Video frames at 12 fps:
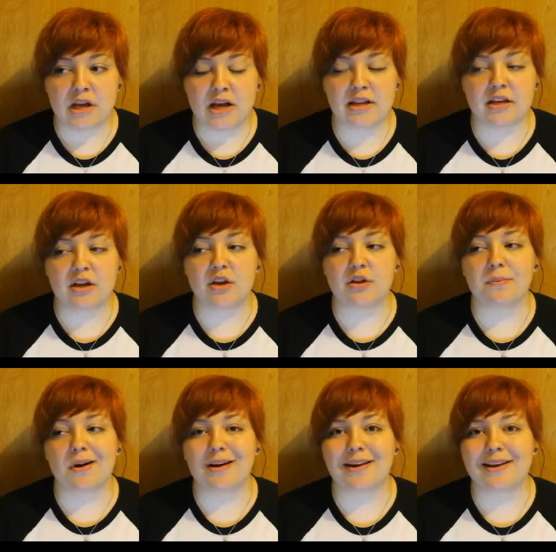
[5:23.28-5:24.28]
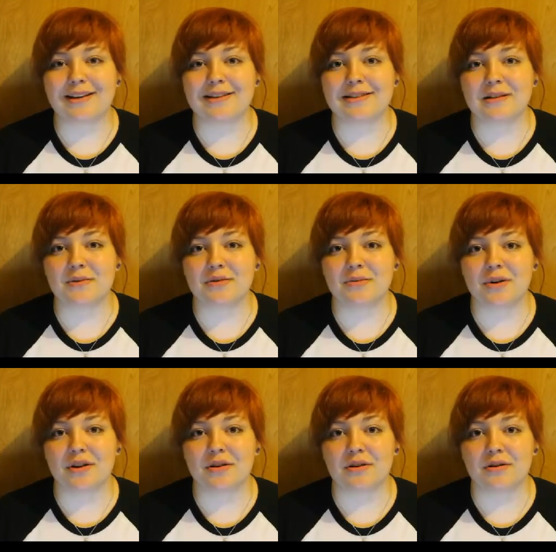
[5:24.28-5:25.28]
And another part is it was one
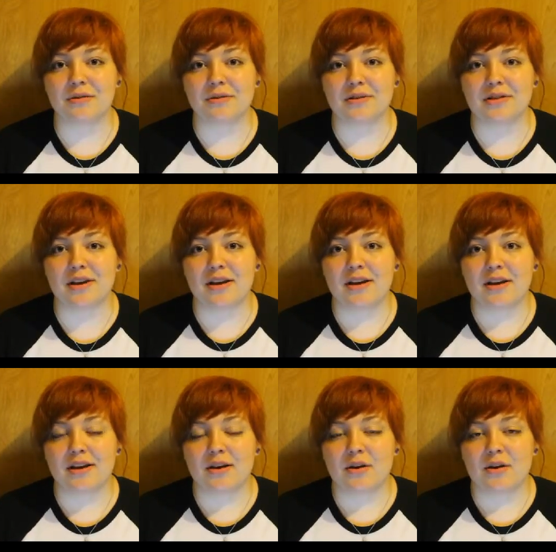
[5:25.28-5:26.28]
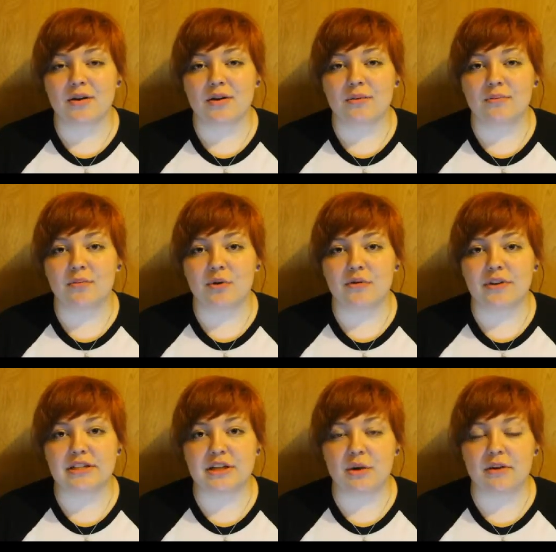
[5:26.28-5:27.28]
of those
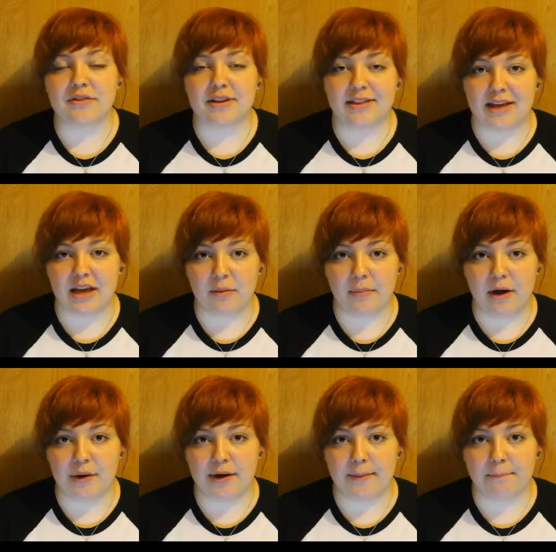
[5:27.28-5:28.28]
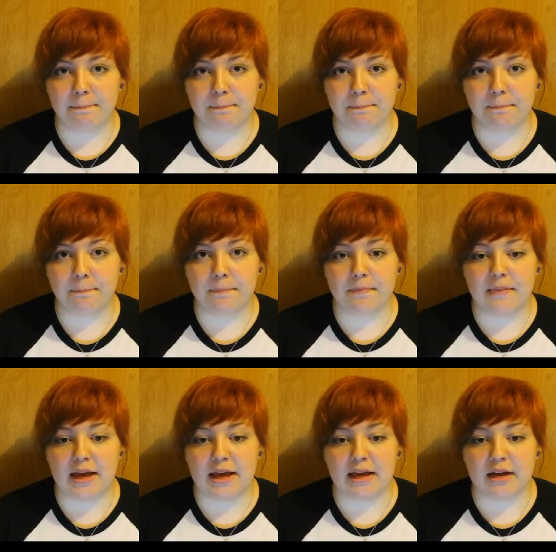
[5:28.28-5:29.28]
movies that you have to think about it,
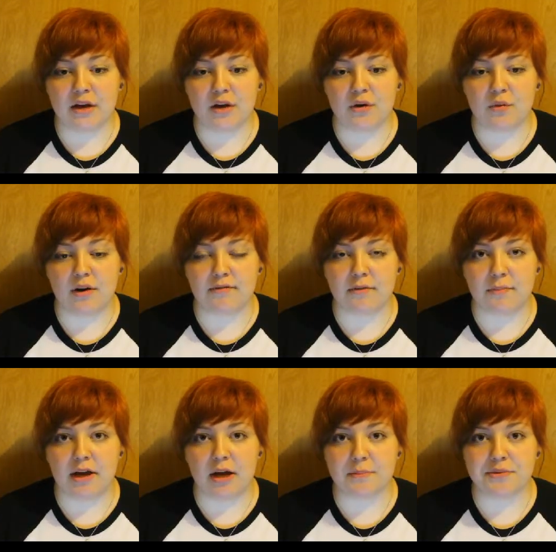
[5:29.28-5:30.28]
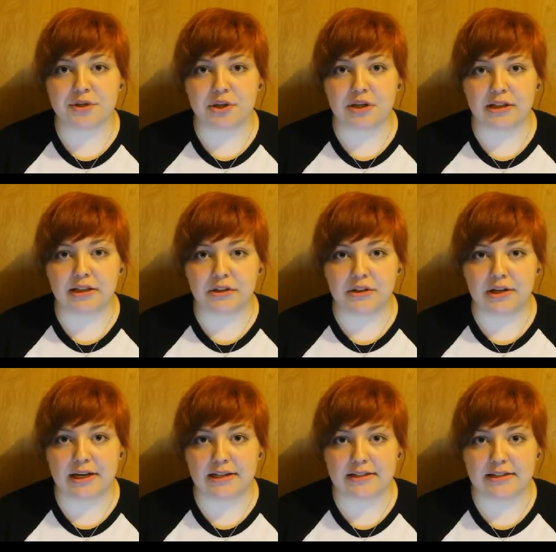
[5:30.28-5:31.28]
and you have to pick up certain little
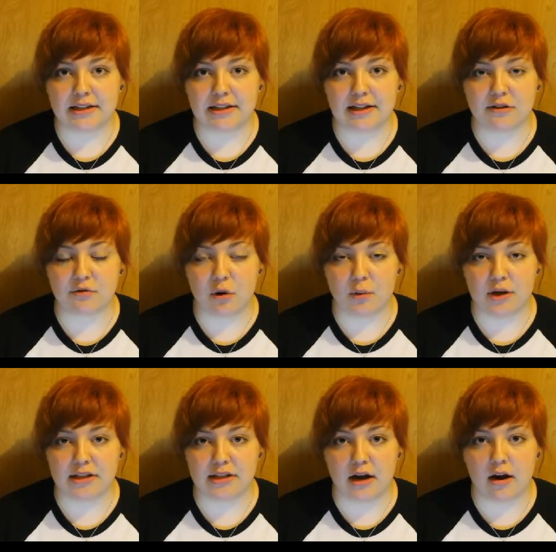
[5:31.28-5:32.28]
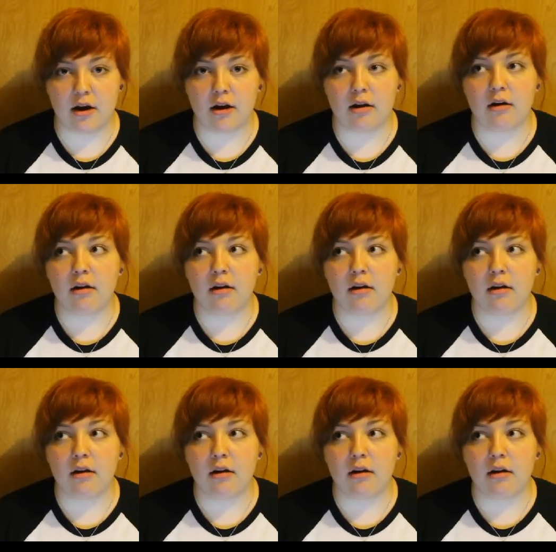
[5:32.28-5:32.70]
hints that they throw in there,